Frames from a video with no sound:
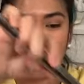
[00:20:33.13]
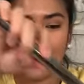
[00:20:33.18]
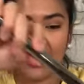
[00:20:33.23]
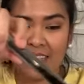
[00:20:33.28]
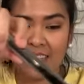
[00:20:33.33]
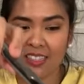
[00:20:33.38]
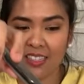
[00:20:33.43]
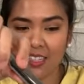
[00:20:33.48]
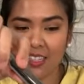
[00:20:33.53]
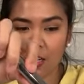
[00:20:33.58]

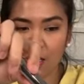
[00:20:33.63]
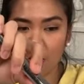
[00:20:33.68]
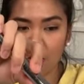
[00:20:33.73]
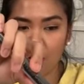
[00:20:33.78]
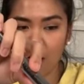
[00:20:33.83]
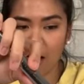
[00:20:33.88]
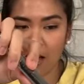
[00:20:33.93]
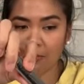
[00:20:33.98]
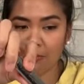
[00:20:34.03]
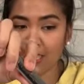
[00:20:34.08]
And
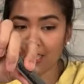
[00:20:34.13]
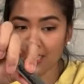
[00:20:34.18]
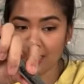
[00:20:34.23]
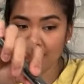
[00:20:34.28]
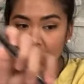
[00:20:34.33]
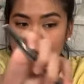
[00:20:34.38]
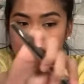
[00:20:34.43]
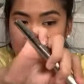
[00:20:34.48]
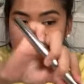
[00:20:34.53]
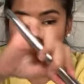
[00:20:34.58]
so I'm just
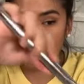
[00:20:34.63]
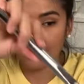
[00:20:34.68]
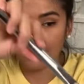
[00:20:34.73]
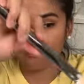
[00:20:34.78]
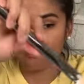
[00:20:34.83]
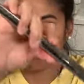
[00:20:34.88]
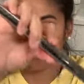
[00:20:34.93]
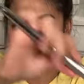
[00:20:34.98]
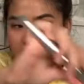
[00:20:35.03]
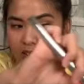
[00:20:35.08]

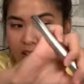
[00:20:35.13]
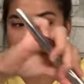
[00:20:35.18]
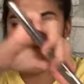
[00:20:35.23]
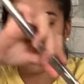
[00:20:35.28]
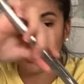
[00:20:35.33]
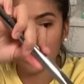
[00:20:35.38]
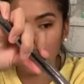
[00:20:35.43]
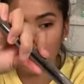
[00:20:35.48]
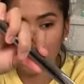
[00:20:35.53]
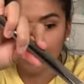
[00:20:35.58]
like,
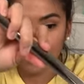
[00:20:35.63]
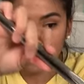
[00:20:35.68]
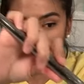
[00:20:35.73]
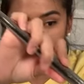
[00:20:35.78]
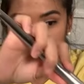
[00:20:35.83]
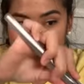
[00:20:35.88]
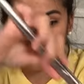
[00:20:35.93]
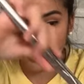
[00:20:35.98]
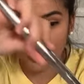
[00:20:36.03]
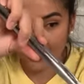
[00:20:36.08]
other people
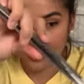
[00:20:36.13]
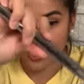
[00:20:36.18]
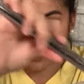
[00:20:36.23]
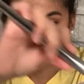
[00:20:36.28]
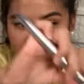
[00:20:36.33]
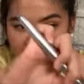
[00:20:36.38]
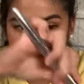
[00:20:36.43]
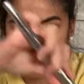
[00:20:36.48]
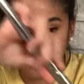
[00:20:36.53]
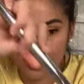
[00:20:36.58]
just
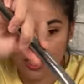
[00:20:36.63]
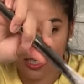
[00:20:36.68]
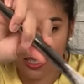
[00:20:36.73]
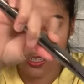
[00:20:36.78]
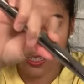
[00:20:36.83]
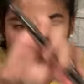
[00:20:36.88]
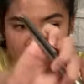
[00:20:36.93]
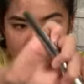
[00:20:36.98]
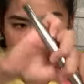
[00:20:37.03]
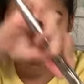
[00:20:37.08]
guesstimate
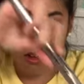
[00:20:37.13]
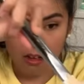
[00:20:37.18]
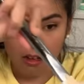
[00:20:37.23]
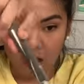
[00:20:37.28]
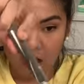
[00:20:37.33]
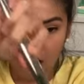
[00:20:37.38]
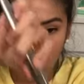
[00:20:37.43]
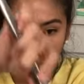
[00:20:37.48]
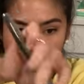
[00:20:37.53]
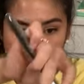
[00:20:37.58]

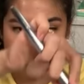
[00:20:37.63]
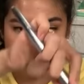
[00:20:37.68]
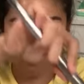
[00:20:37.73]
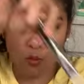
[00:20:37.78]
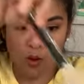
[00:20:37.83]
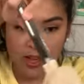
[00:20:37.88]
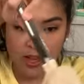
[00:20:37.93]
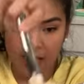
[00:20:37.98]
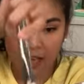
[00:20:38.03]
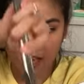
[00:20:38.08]
on
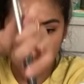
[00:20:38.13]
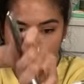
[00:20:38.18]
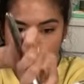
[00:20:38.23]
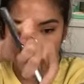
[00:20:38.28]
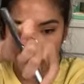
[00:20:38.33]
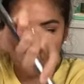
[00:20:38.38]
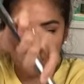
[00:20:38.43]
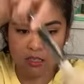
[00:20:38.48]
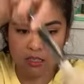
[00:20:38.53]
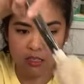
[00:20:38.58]
what half
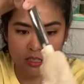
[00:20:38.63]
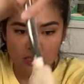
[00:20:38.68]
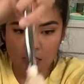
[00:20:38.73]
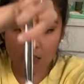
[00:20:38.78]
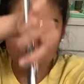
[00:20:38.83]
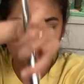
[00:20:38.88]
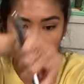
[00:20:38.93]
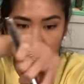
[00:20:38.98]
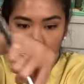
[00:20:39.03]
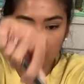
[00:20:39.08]
is
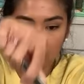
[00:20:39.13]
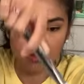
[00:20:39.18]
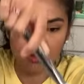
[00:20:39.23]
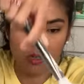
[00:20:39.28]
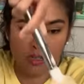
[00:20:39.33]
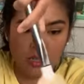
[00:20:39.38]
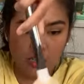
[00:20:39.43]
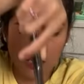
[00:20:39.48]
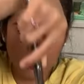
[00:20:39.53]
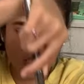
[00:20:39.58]

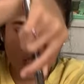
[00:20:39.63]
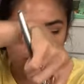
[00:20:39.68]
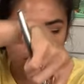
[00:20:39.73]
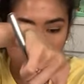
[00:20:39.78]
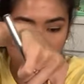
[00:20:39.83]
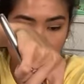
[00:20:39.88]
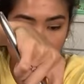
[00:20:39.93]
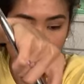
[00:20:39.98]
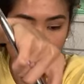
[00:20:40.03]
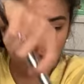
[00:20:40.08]
for
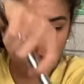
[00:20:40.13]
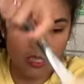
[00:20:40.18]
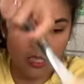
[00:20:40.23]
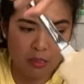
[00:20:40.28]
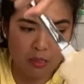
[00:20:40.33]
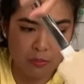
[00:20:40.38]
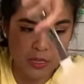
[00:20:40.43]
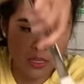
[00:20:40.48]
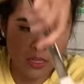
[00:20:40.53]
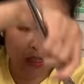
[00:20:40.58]
this
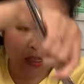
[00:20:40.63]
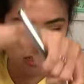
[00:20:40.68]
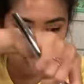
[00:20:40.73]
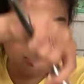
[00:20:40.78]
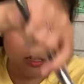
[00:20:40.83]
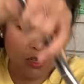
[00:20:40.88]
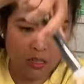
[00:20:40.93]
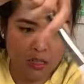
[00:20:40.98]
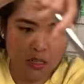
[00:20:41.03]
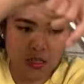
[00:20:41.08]
recipe
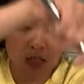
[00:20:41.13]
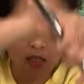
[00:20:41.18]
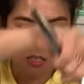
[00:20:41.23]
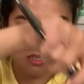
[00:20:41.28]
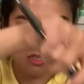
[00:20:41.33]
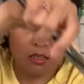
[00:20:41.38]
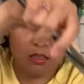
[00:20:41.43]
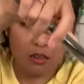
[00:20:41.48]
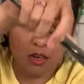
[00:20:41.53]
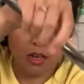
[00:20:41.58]

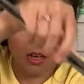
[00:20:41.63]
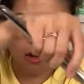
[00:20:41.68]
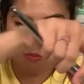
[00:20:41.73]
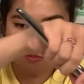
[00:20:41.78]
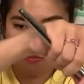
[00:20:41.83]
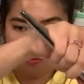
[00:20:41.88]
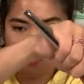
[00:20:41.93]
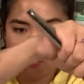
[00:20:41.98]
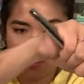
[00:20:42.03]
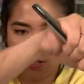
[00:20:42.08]

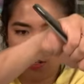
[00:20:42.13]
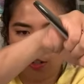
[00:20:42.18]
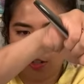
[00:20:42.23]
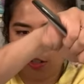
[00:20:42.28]
when you're